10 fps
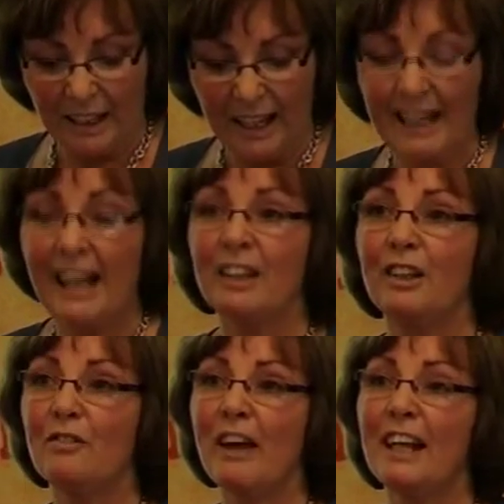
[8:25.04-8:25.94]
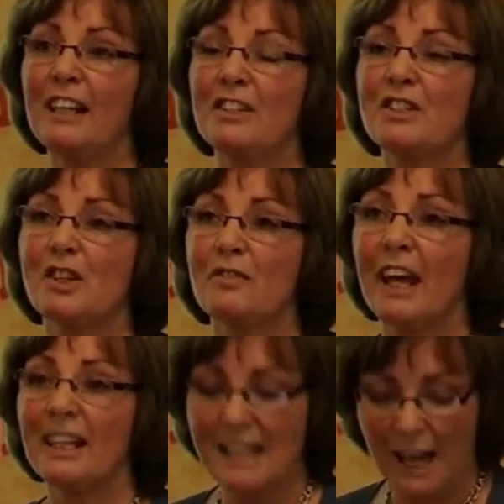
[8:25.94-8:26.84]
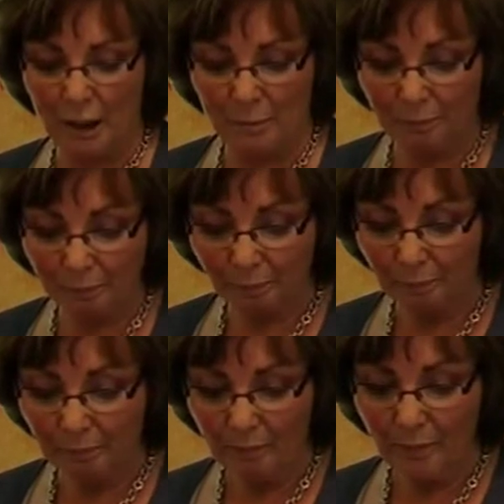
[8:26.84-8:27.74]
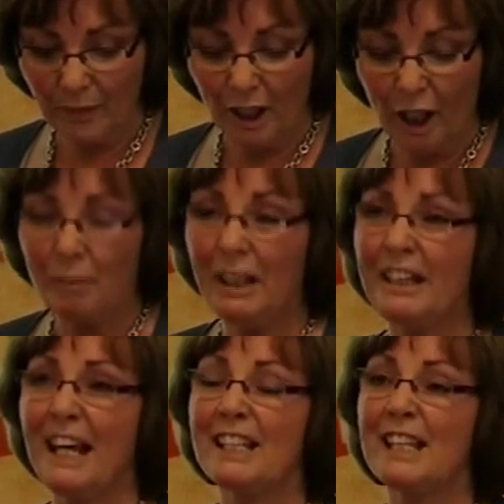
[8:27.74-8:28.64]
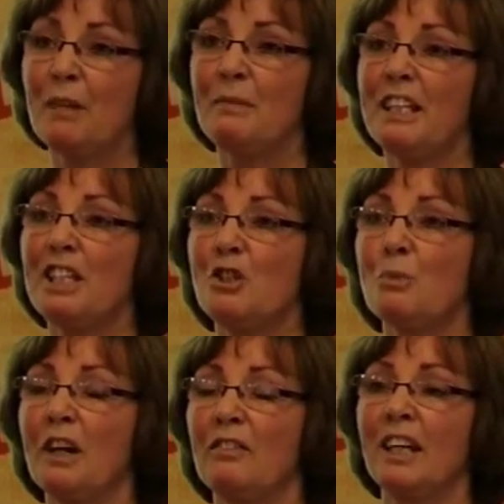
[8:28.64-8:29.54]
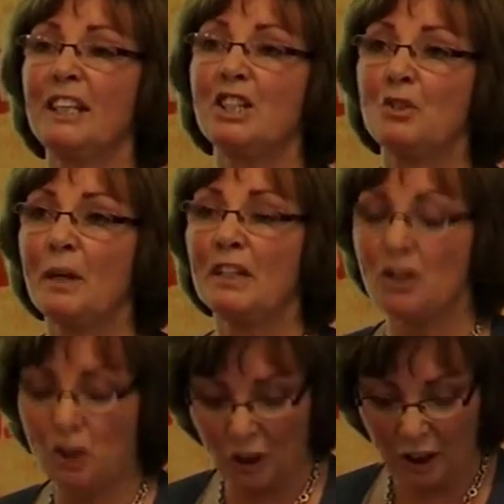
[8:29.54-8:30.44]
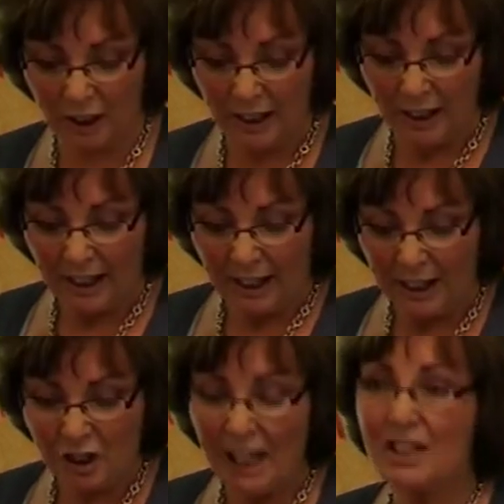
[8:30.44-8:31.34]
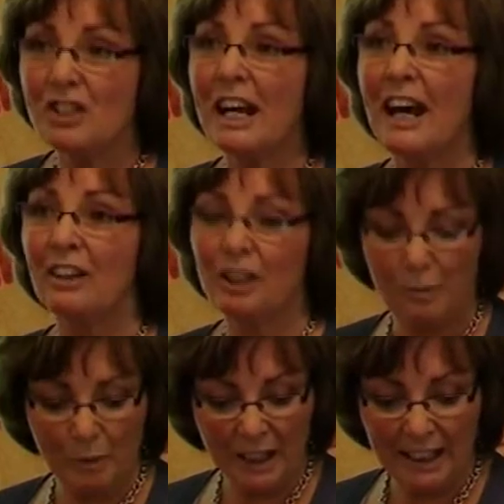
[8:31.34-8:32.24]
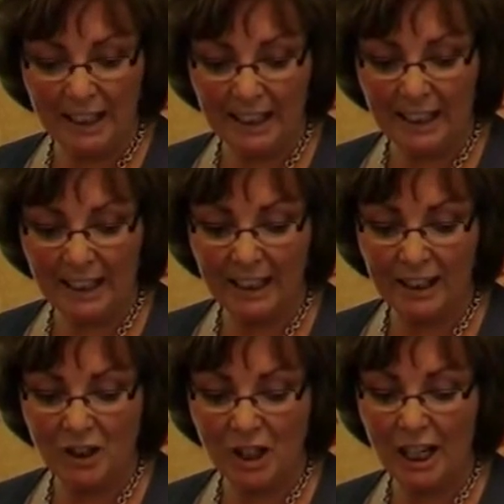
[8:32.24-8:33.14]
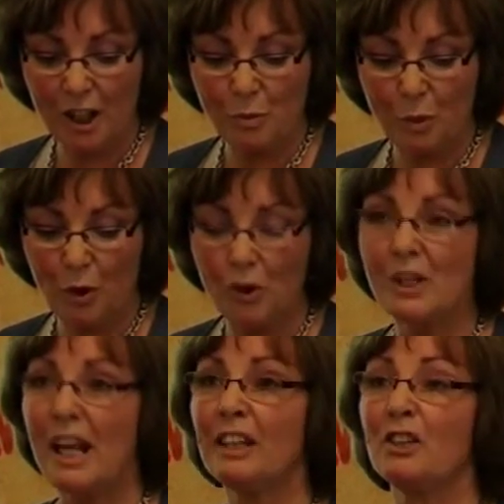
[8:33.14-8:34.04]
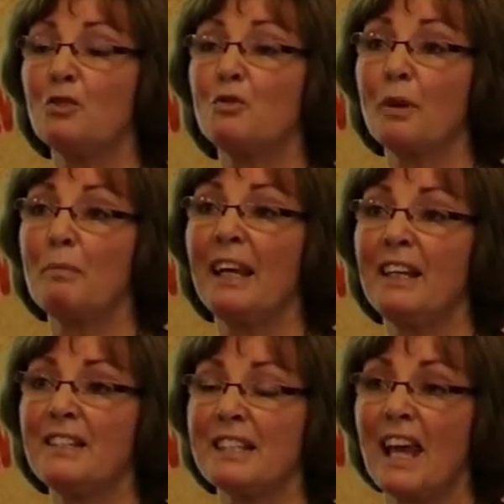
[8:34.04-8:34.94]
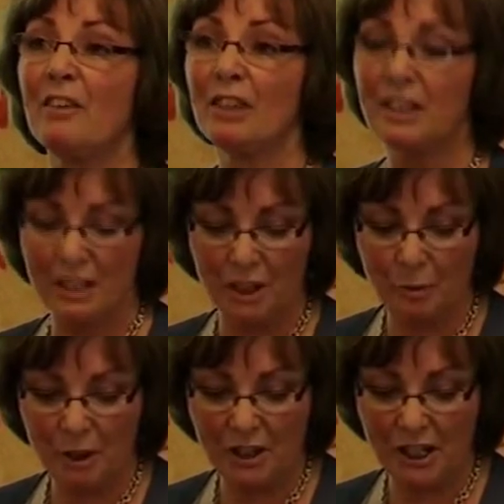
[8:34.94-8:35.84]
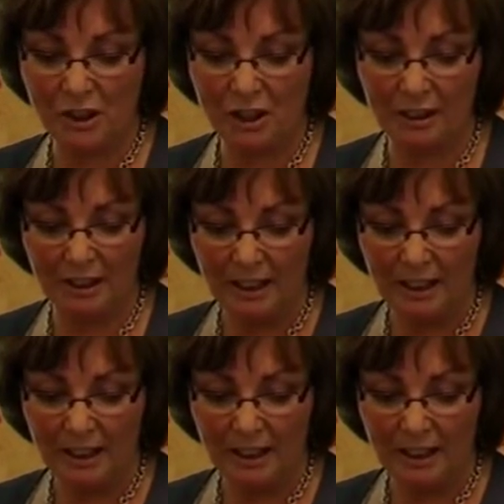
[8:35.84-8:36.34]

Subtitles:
Again, the violence of that time. I mean, at that time, 1912, 1922, it changed Ireland politically, and the change was, and it remains evident in the partition.